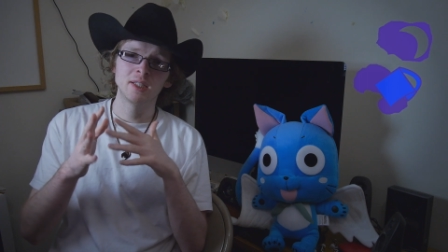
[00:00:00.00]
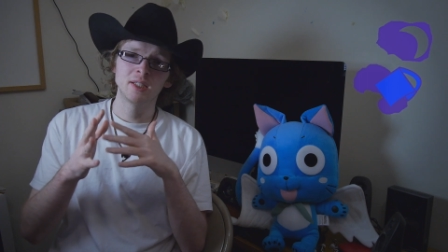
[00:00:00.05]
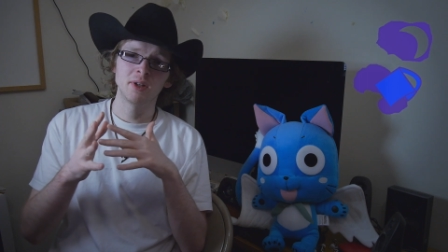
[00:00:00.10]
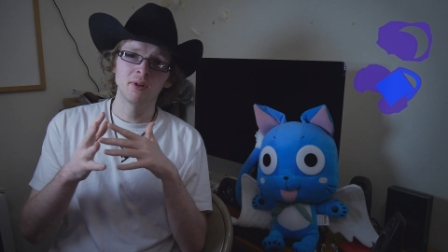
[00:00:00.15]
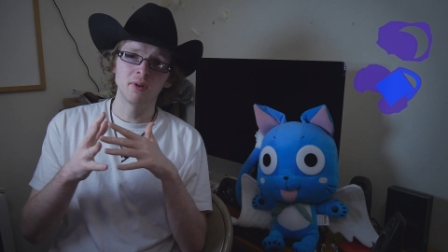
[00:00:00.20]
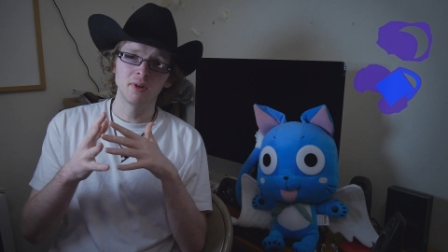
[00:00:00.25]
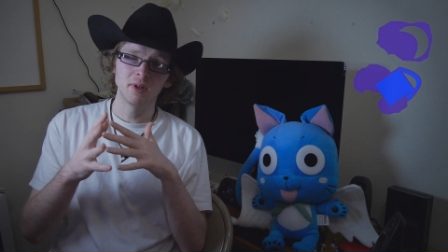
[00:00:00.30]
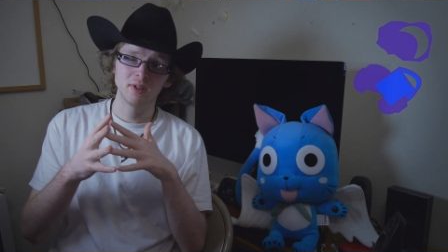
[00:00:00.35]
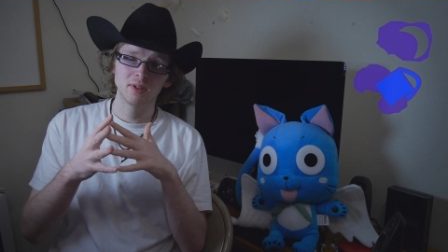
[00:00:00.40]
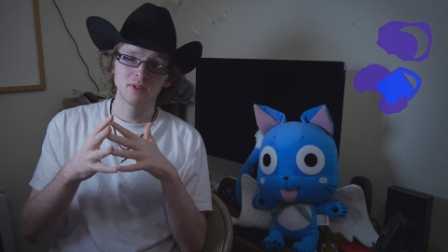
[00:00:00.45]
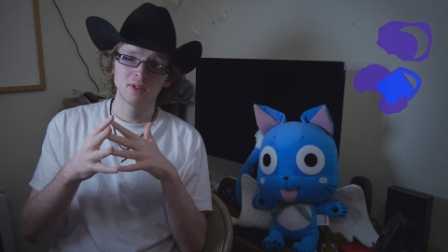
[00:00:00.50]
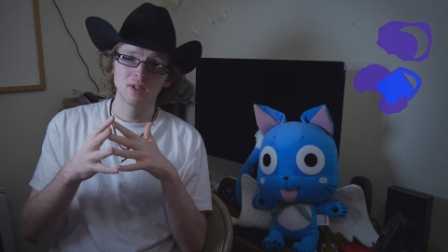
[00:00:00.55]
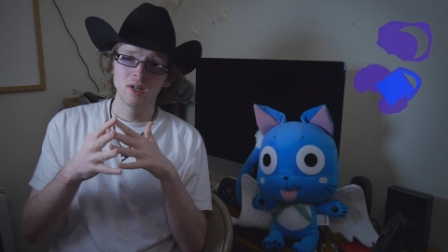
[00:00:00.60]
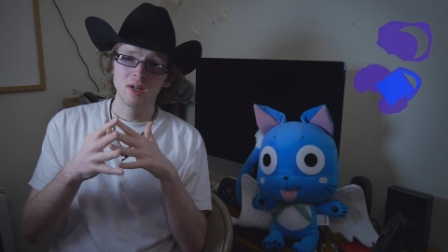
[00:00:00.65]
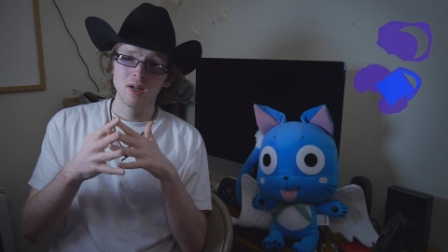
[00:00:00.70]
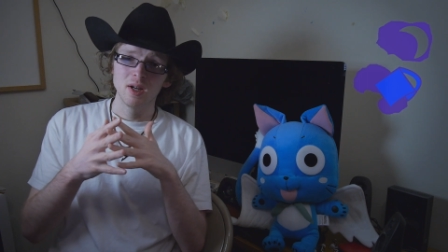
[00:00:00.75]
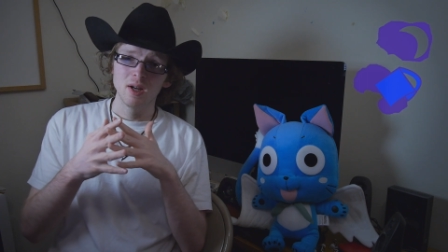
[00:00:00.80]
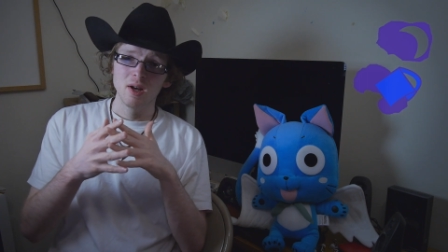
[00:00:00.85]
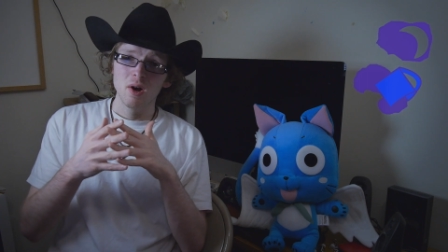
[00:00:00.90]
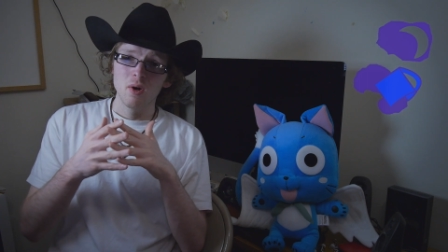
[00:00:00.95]
series,
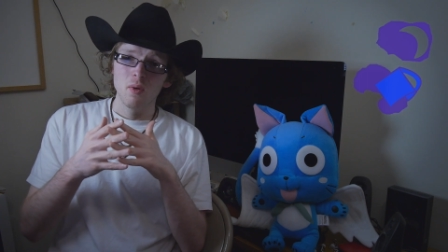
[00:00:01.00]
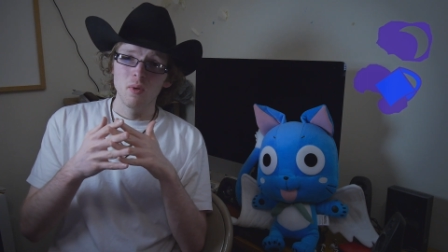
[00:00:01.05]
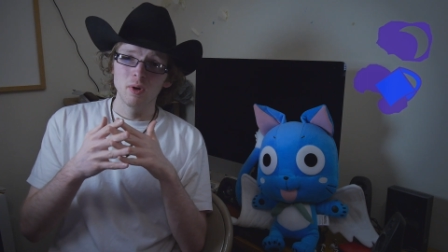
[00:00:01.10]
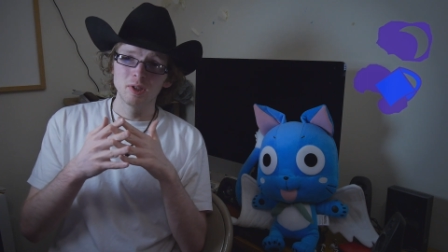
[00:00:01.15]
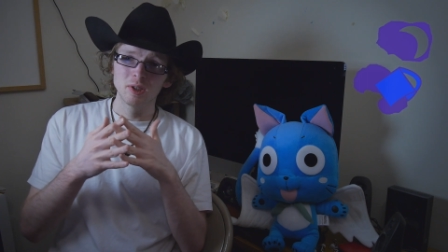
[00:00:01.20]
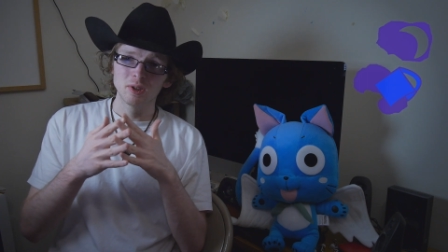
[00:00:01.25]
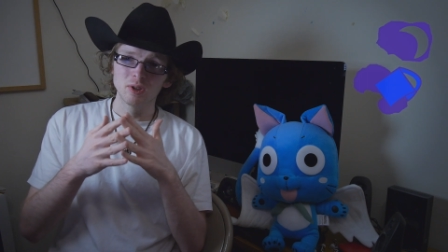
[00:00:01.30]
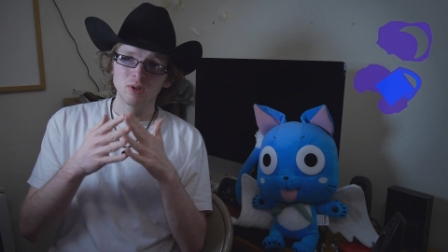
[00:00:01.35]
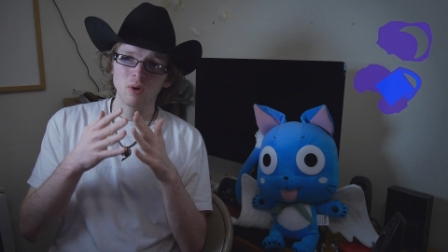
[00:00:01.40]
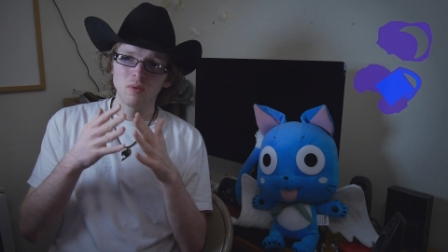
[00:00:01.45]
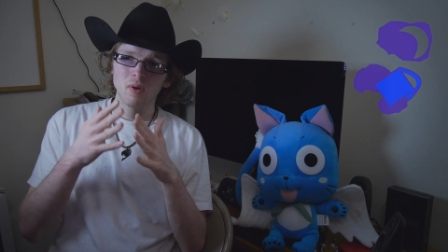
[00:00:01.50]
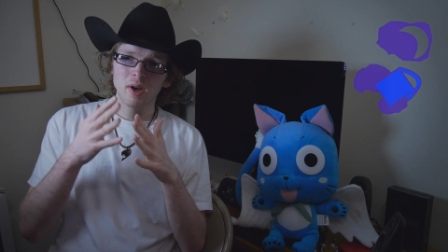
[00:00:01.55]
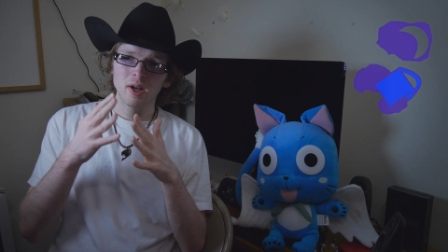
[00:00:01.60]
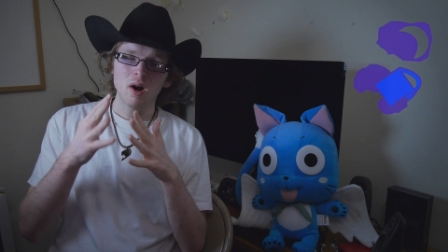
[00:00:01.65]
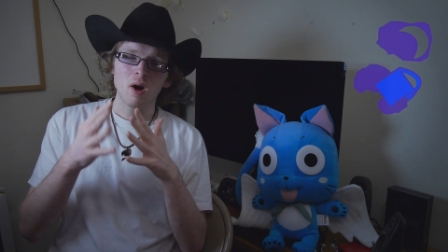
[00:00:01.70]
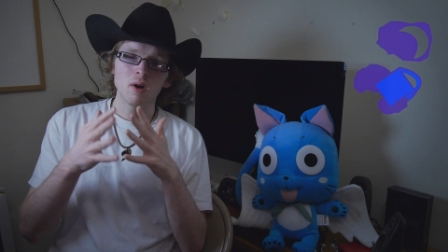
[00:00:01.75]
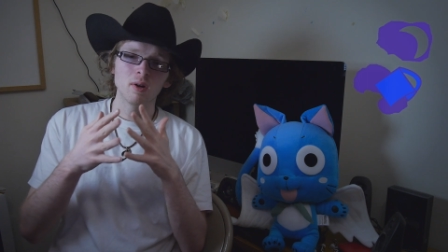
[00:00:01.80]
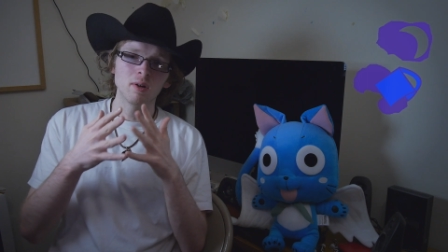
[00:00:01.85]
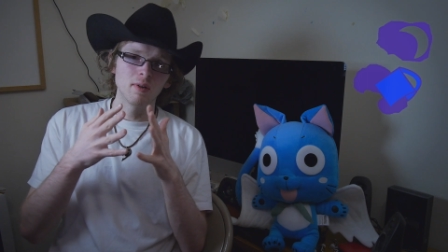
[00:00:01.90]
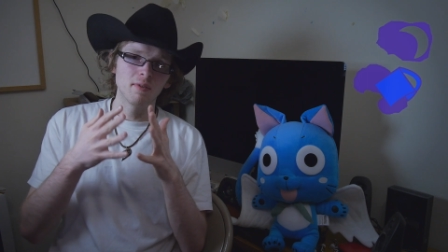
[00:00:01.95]
which is sort of like
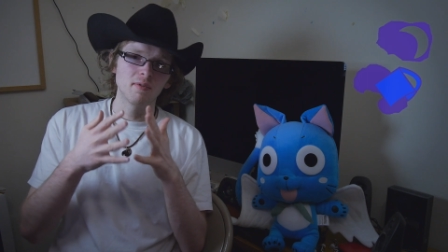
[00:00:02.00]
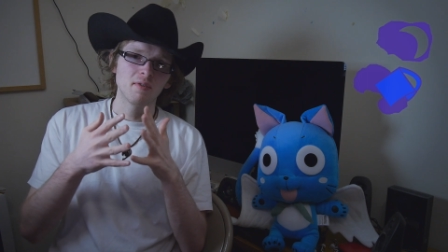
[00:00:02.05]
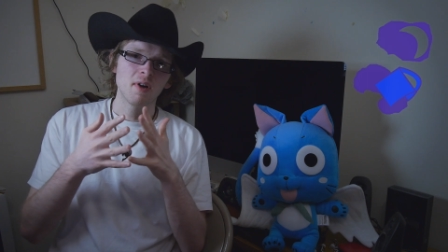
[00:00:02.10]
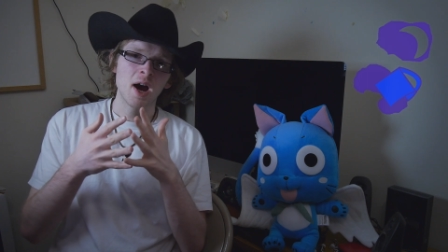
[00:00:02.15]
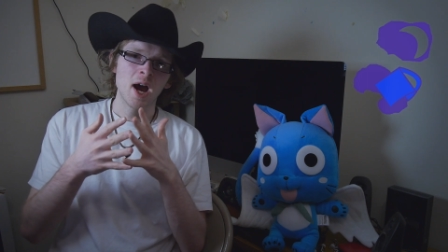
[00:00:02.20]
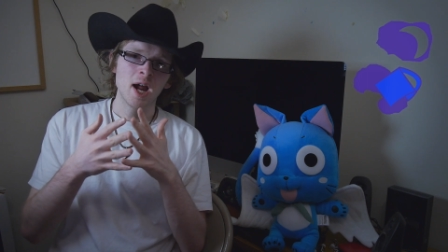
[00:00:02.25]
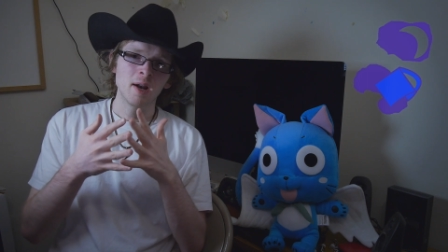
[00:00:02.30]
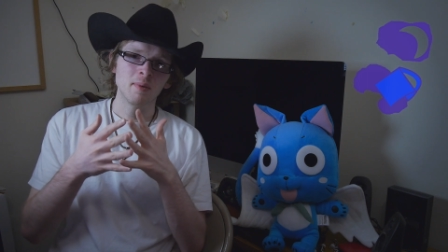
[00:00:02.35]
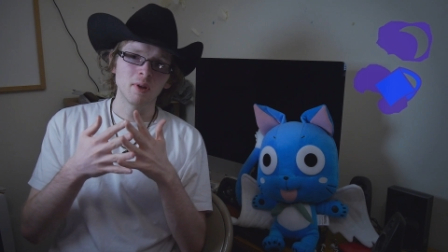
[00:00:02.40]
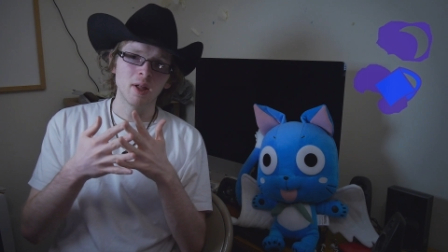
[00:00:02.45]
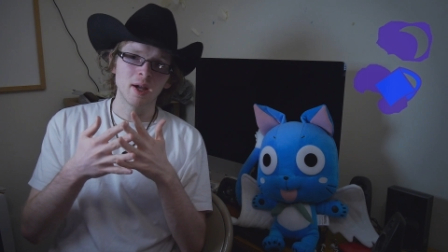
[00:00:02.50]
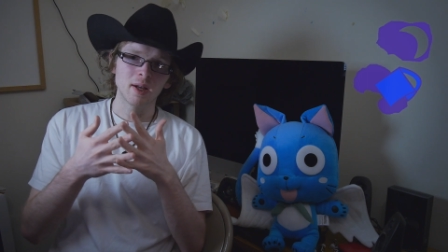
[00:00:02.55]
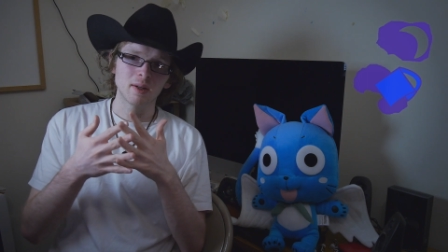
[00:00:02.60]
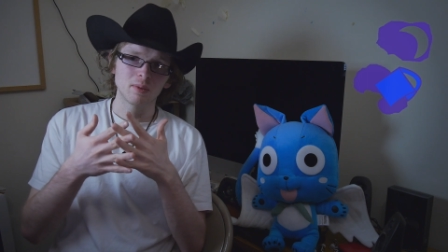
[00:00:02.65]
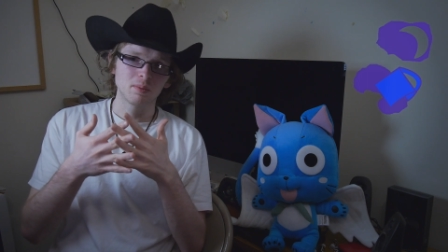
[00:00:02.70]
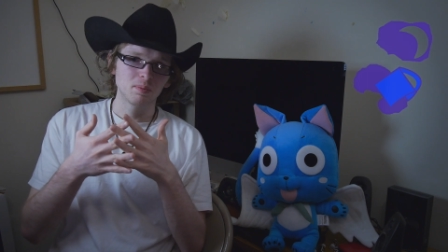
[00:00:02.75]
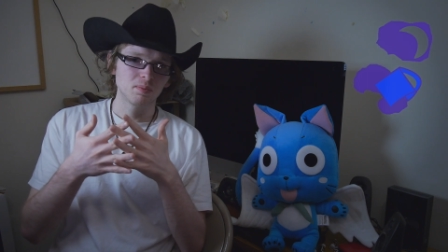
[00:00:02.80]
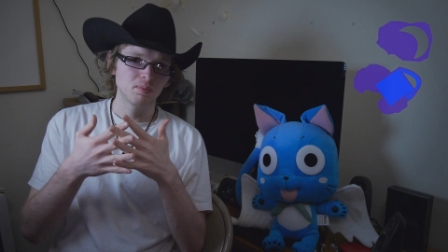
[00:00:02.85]
harder to find, but like,